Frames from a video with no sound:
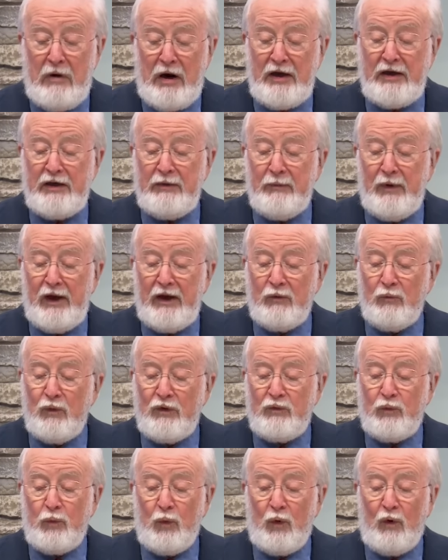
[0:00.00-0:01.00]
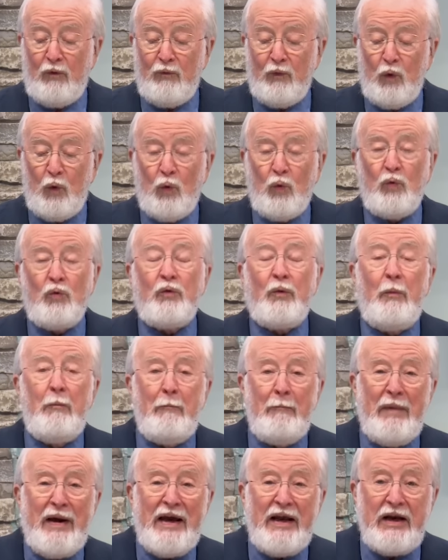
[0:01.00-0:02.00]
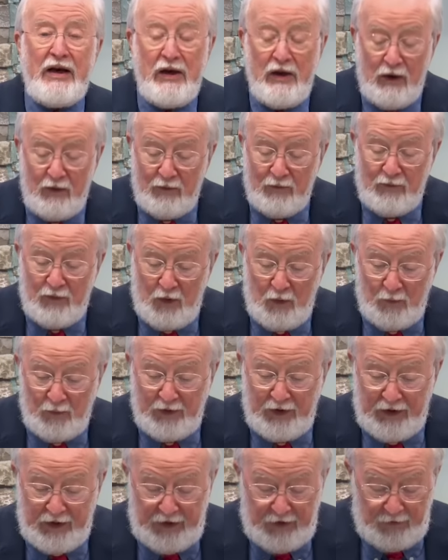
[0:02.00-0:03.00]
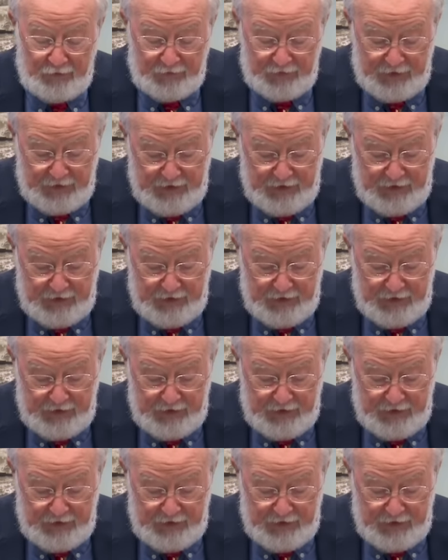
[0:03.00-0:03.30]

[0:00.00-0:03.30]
mighty men which were of old, men of renown.